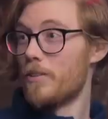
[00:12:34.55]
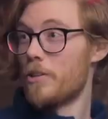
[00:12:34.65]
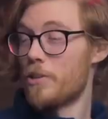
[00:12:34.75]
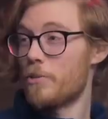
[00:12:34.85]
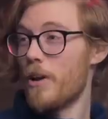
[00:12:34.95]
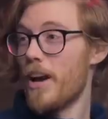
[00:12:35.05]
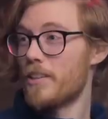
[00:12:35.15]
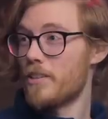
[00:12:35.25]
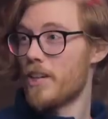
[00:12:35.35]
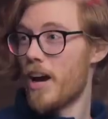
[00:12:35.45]

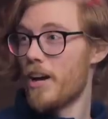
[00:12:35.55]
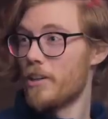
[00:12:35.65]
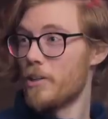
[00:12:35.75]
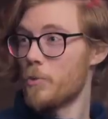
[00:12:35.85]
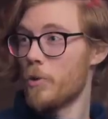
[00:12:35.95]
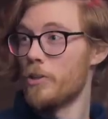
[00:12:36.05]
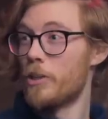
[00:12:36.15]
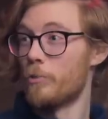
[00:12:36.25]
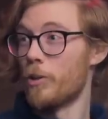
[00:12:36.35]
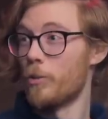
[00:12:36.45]
distract his tigers while he
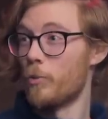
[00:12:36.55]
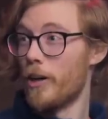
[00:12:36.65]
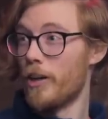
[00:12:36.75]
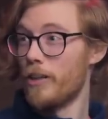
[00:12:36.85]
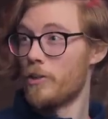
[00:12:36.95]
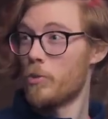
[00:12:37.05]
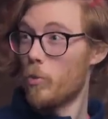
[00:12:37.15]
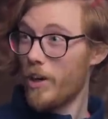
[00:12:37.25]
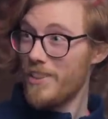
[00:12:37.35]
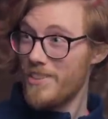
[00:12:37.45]
can run away
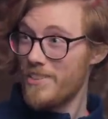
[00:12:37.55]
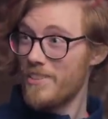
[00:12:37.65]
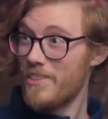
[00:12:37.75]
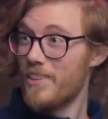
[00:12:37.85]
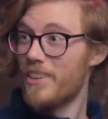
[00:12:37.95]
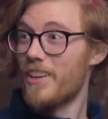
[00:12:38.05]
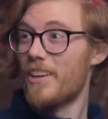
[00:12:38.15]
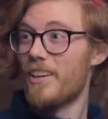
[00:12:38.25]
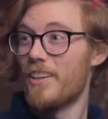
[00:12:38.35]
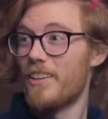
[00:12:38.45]
twice.
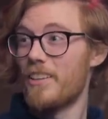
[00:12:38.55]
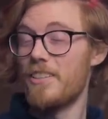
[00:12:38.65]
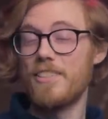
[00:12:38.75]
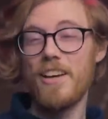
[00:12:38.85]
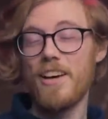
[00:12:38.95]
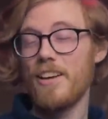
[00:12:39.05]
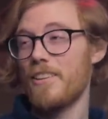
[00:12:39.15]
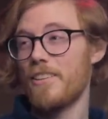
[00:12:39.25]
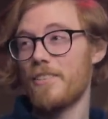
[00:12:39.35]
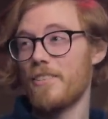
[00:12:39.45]
He's
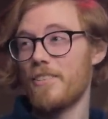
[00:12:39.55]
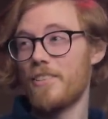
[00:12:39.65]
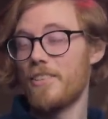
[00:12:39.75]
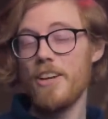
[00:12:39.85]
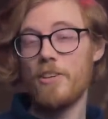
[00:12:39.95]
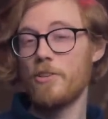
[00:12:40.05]
not he's not